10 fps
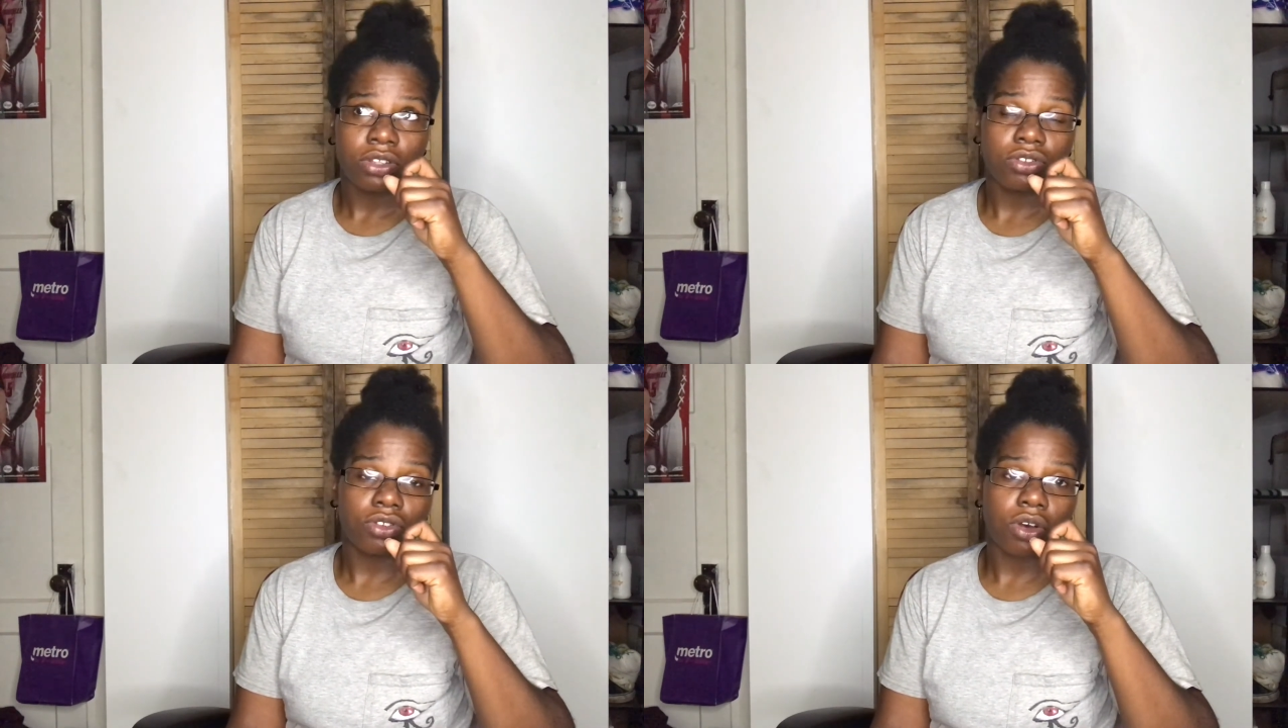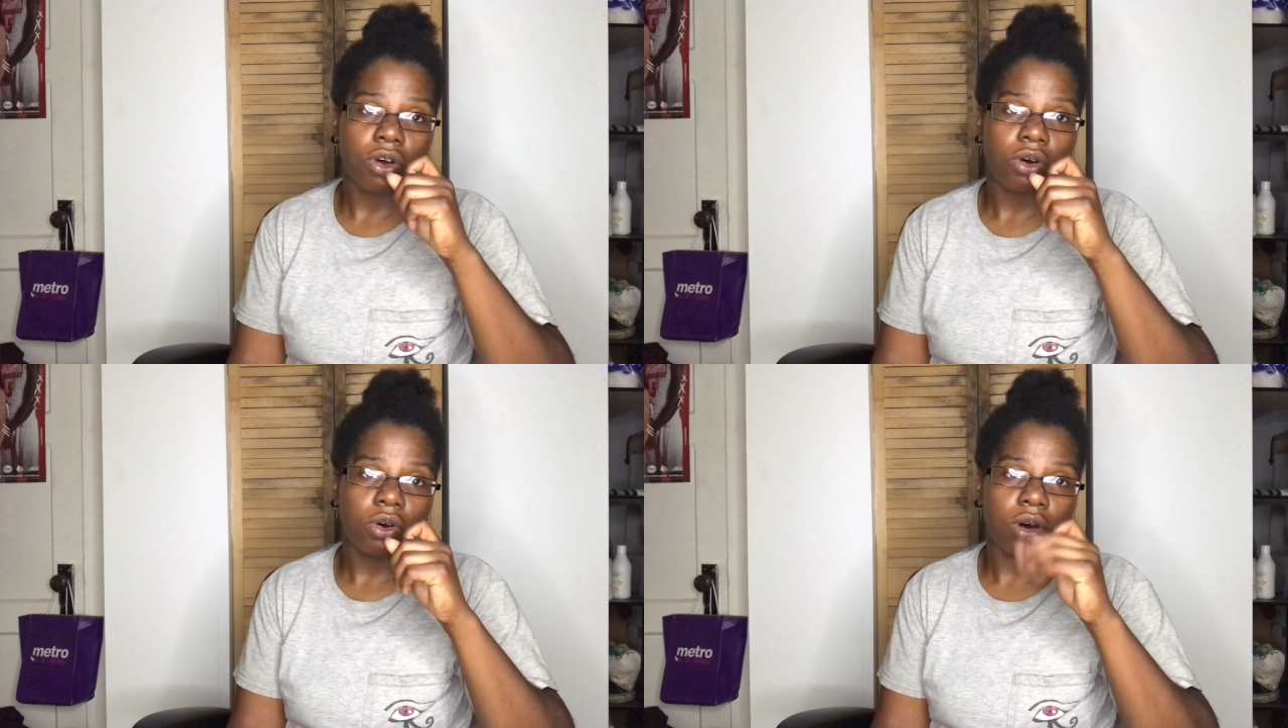
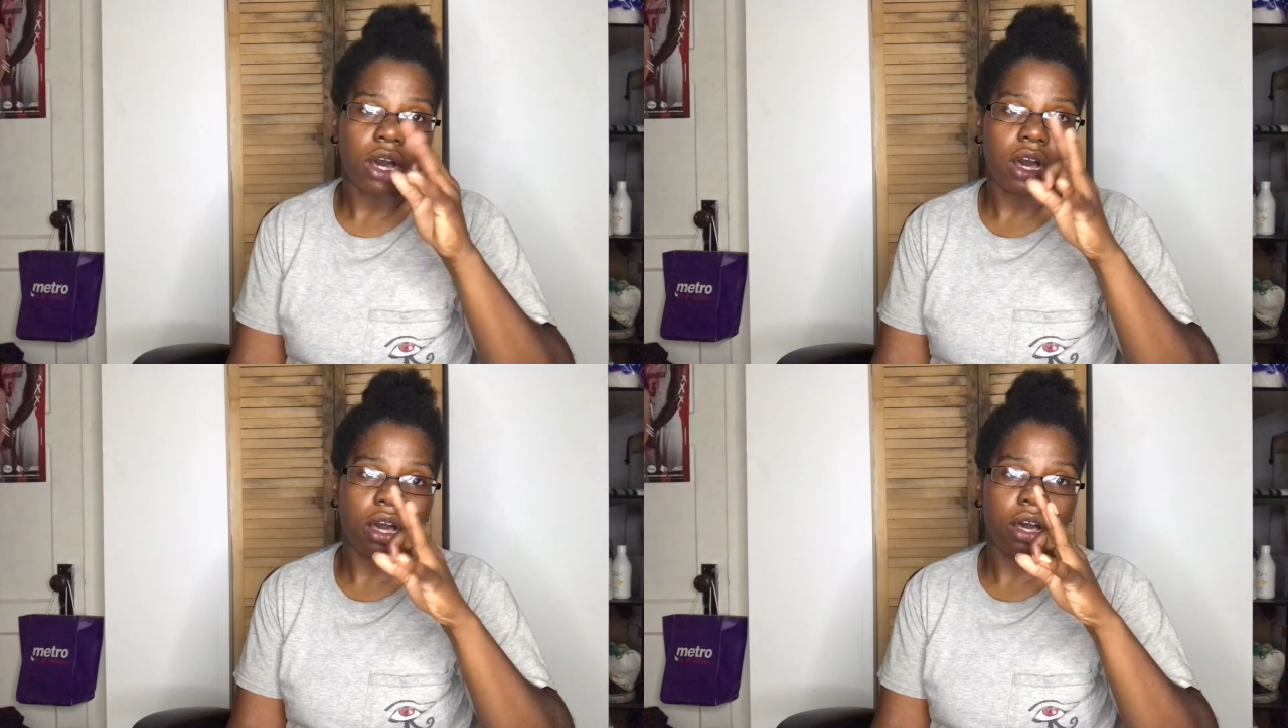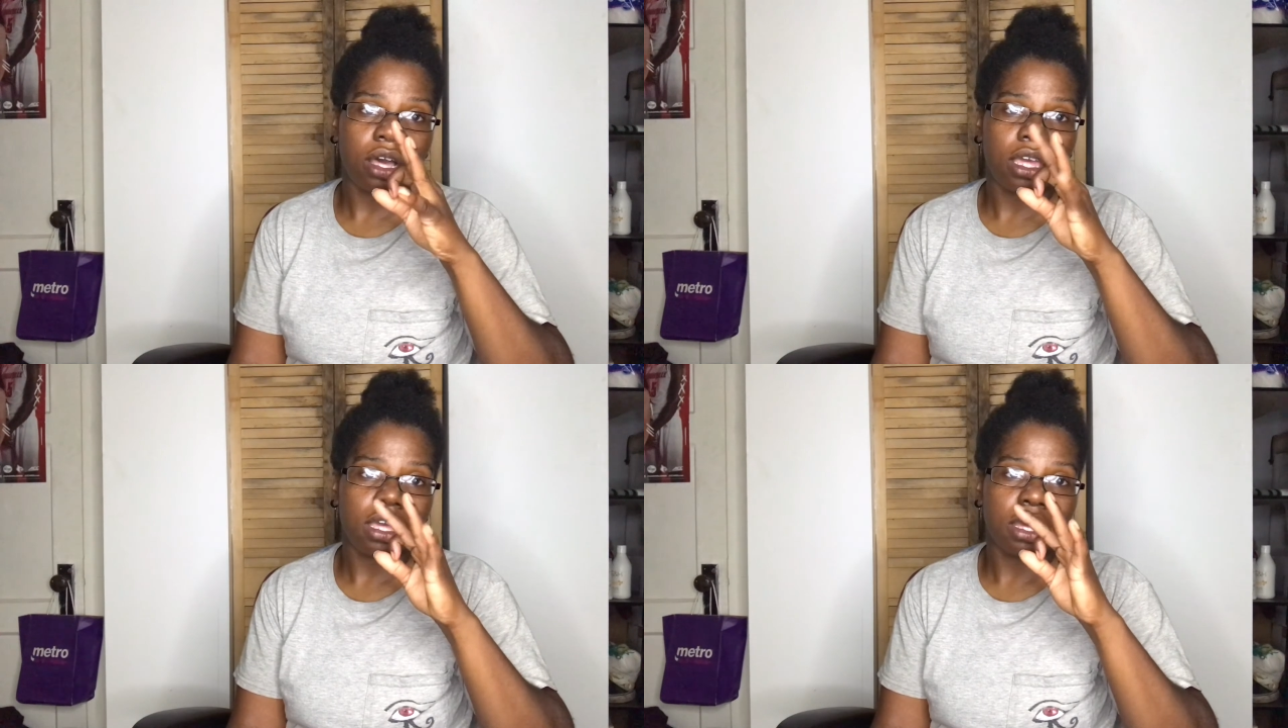So
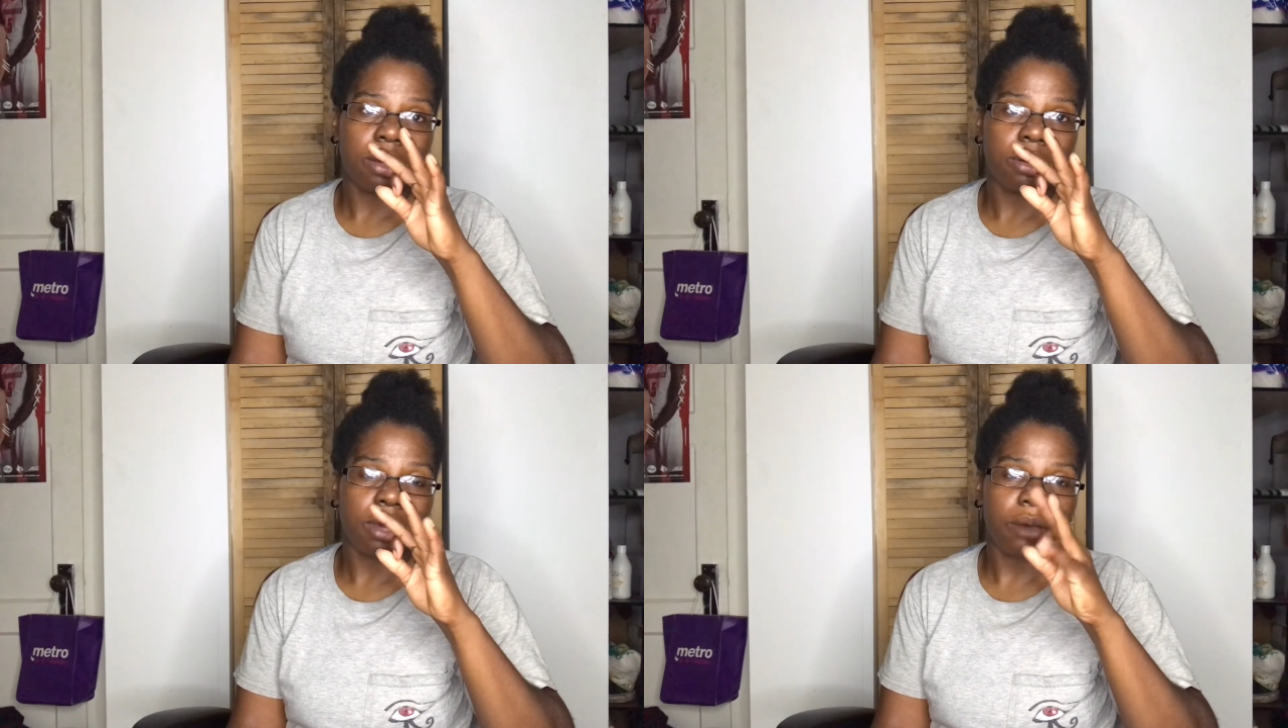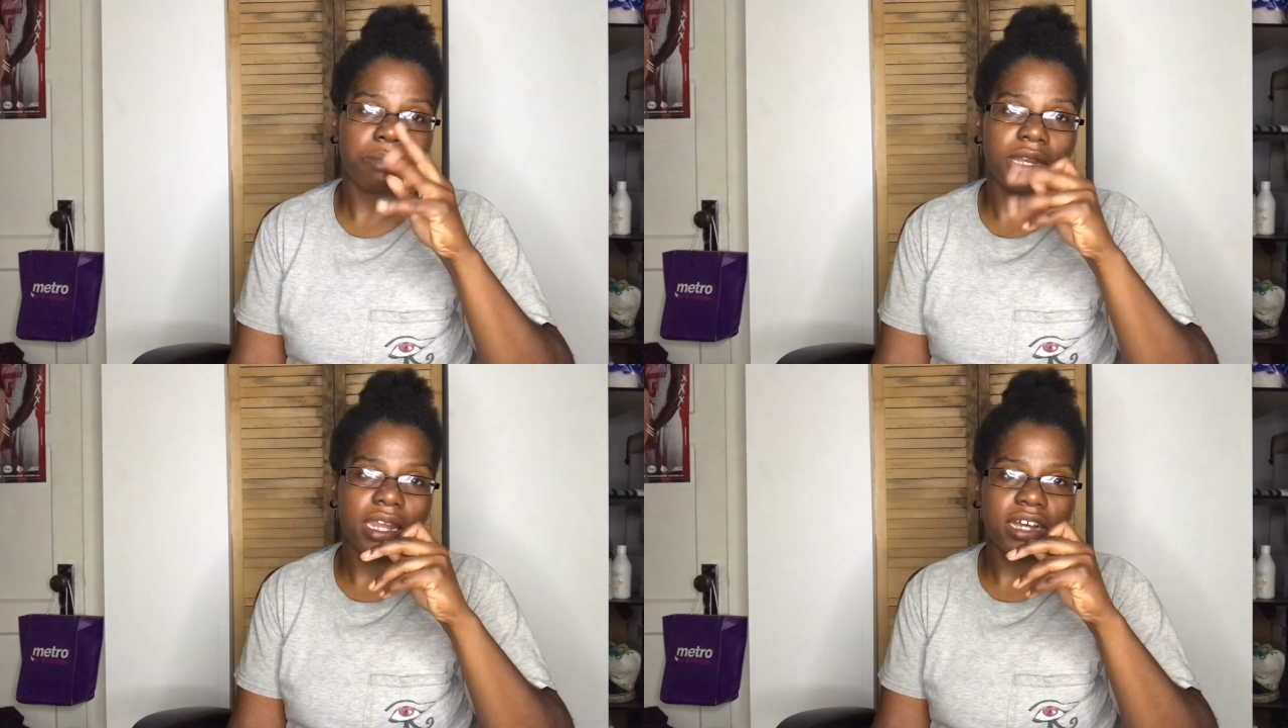I've
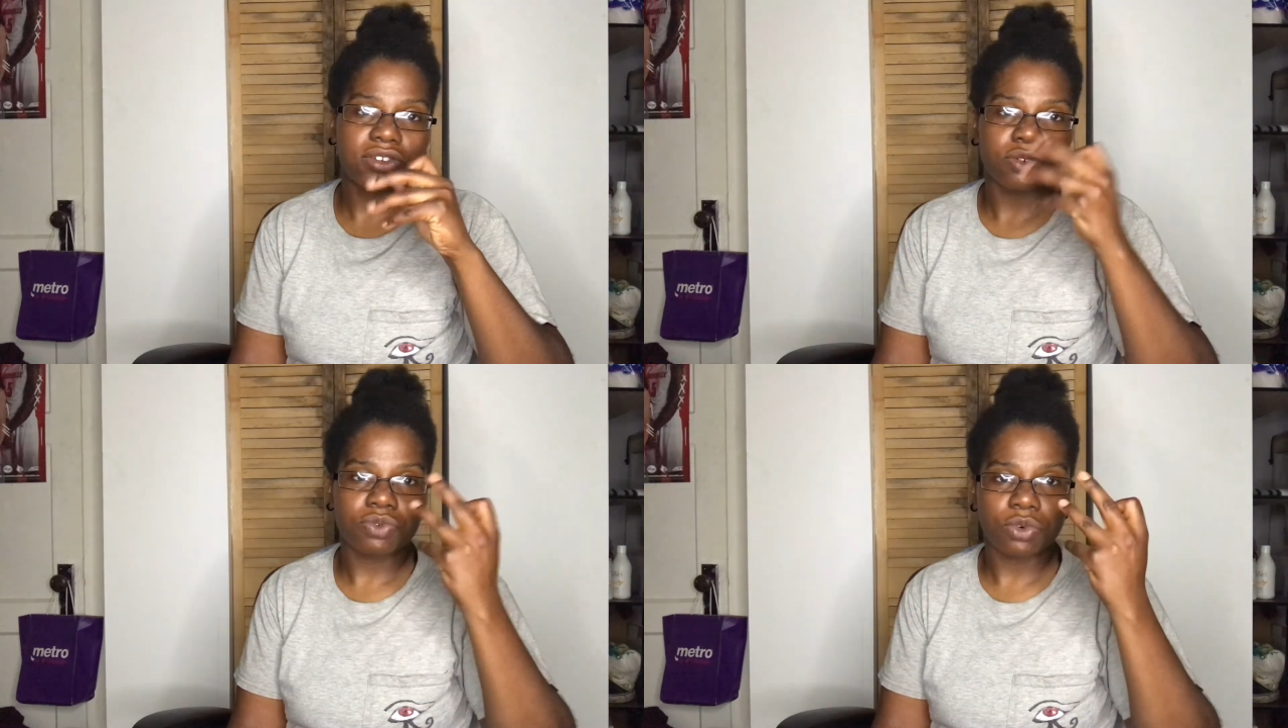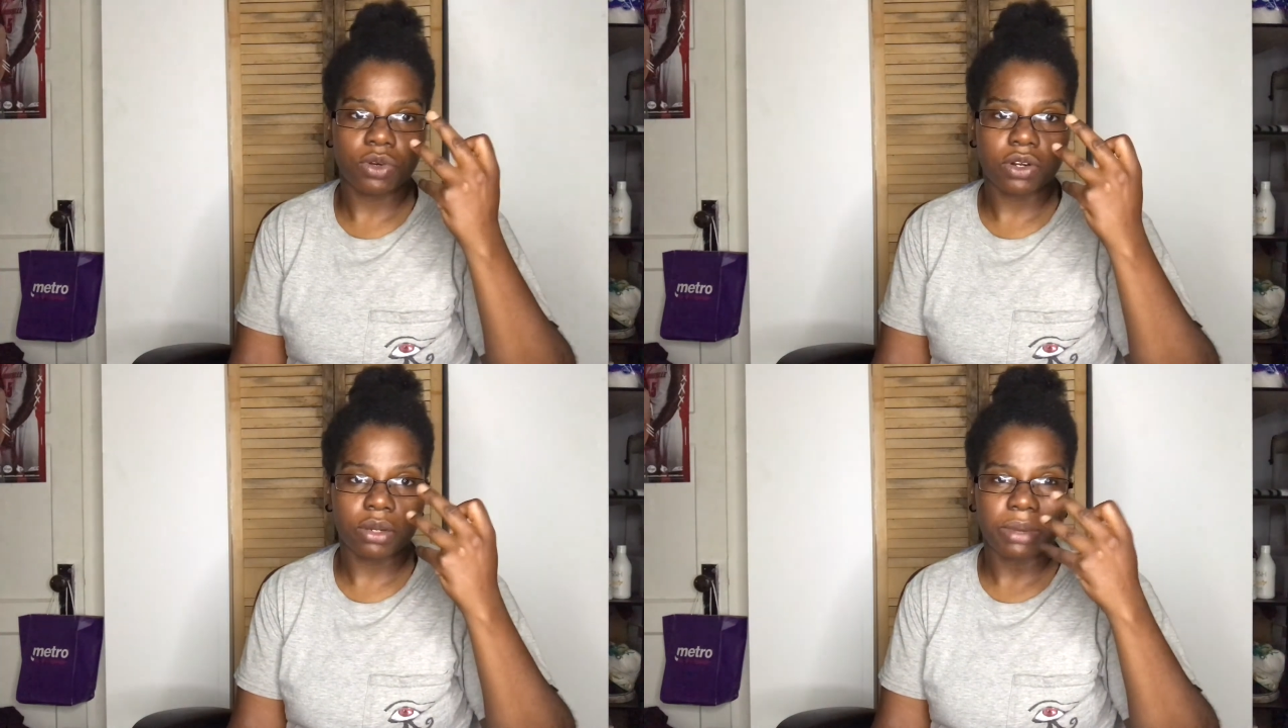been natural
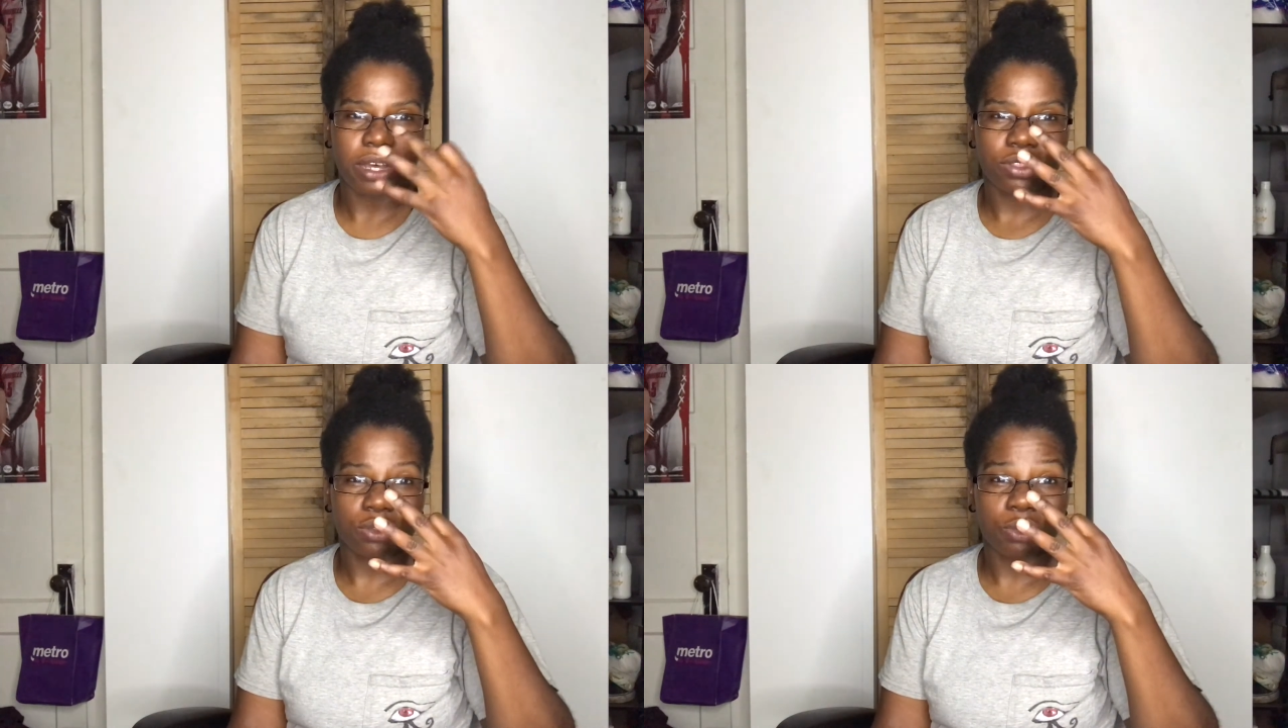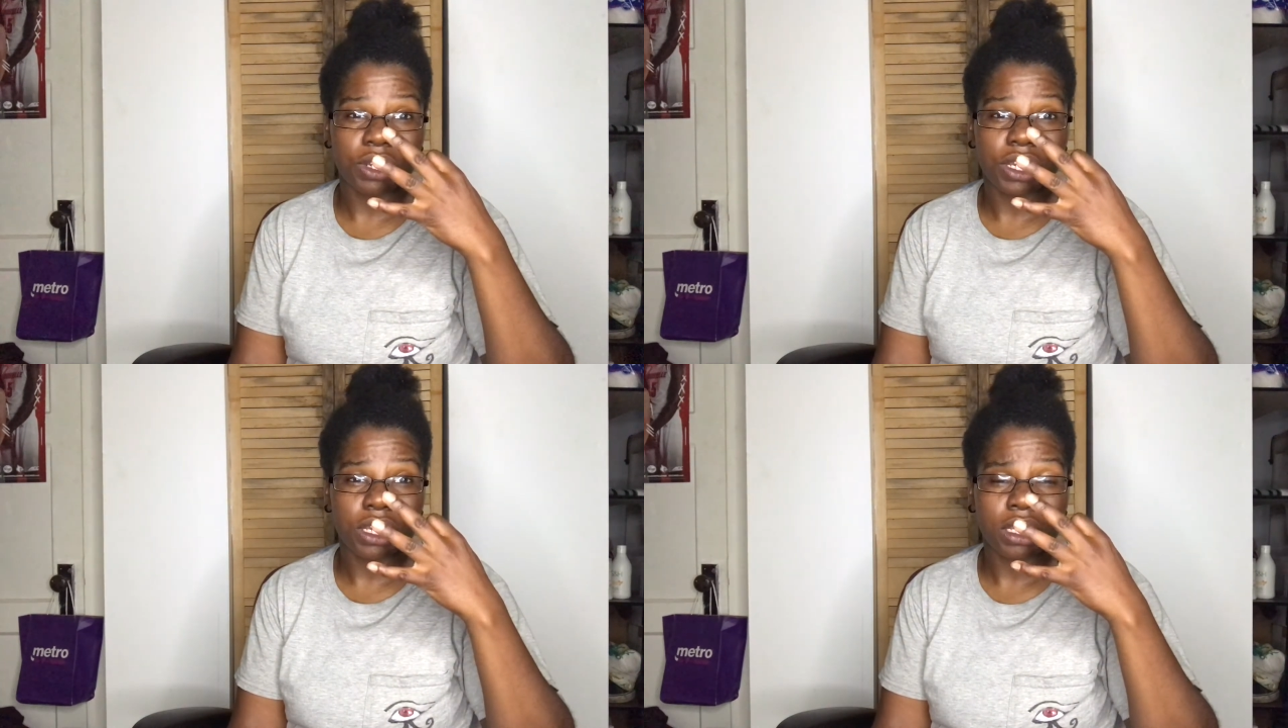for about
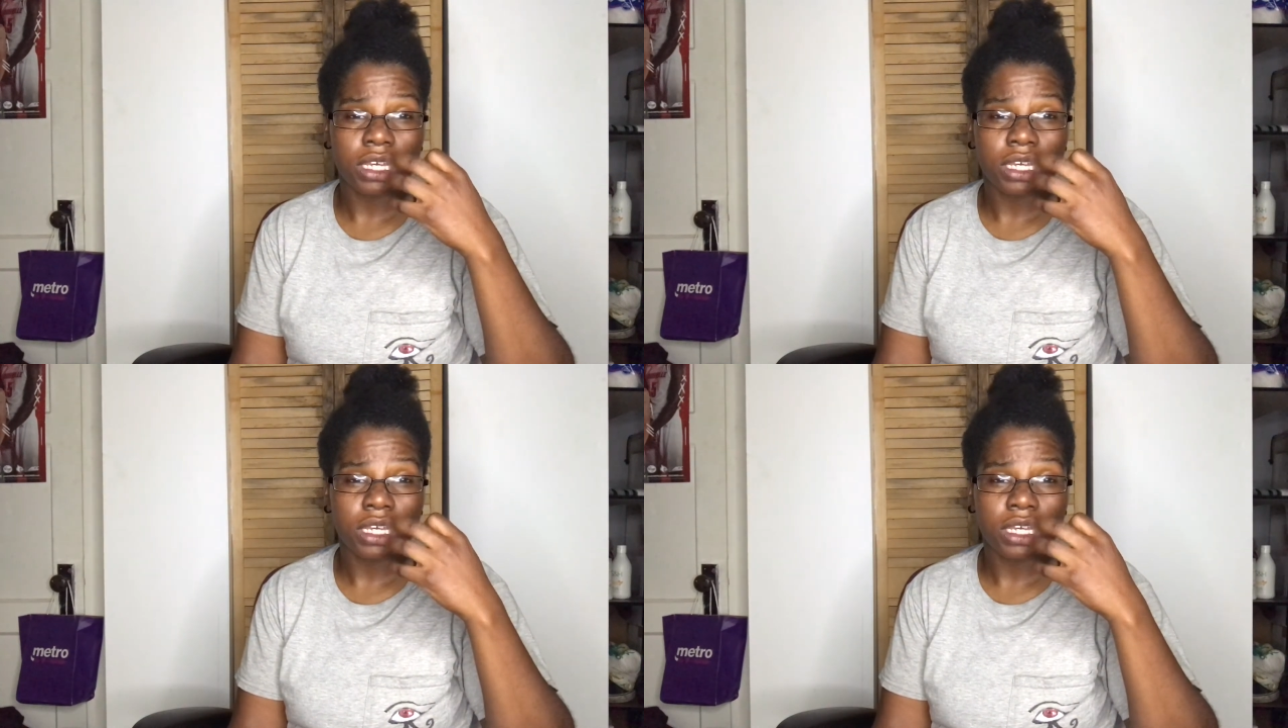3